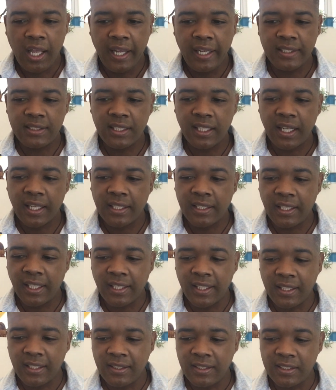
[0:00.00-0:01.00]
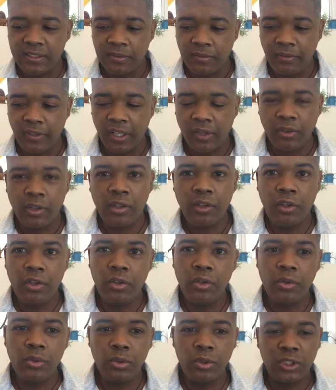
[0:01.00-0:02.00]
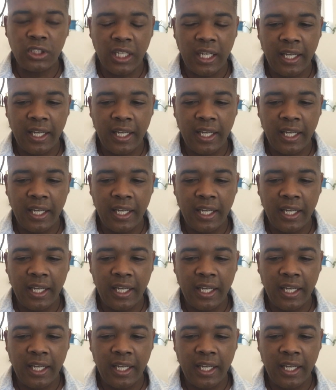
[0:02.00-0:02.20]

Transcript: it's like taking this very huge